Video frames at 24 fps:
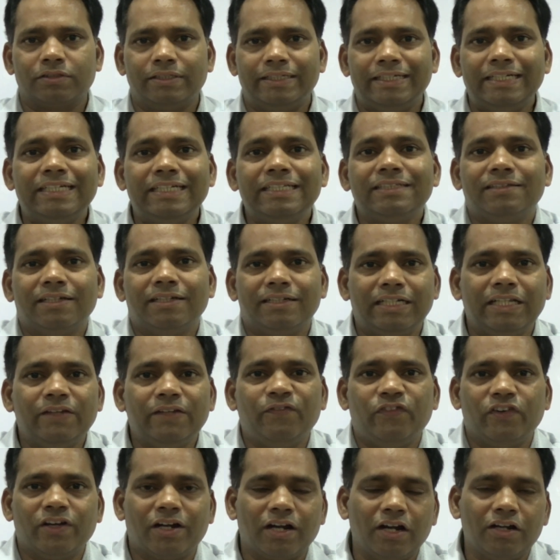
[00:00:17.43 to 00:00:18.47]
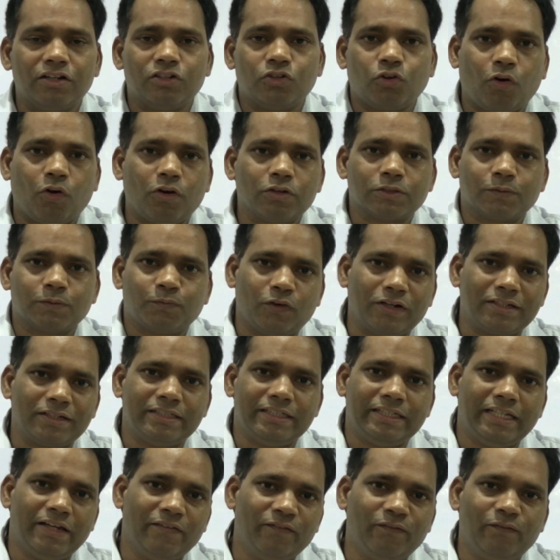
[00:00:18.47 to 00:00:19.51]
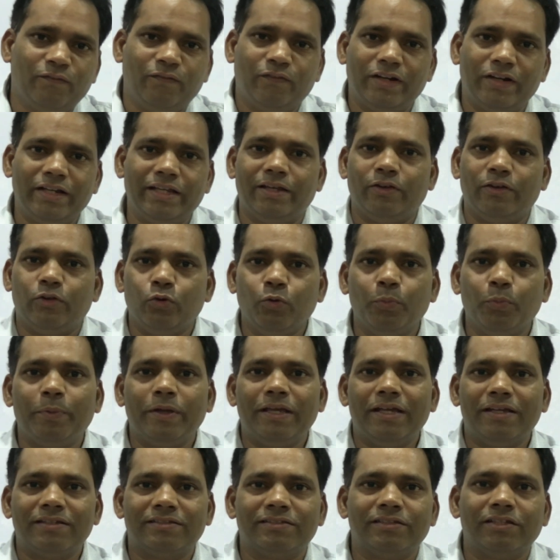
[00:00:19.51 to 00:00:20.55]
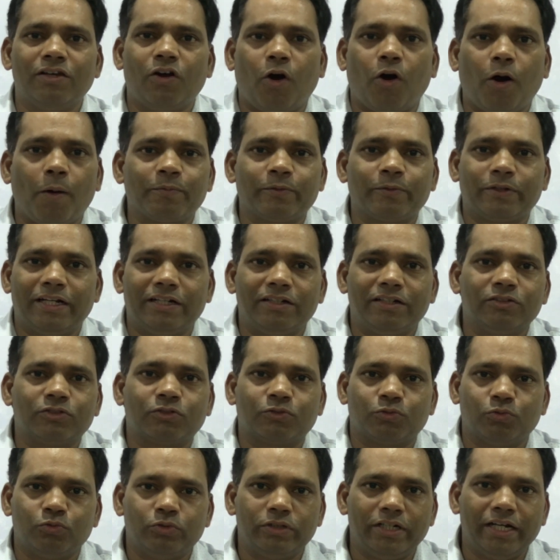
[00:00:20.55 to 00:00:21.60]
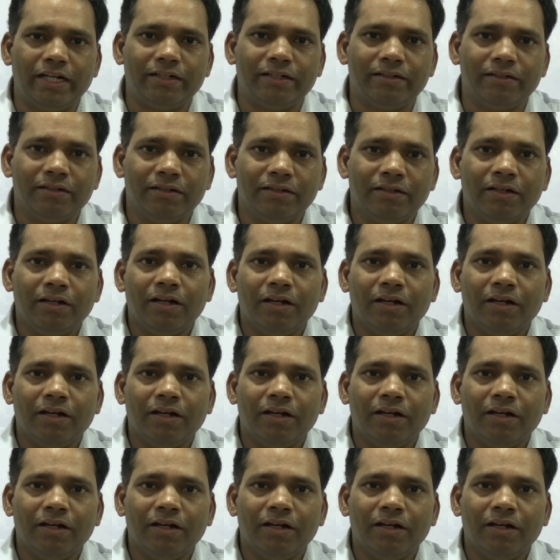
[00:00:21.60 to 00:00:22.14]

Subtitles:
It is the difficult task for the every UPSC opted student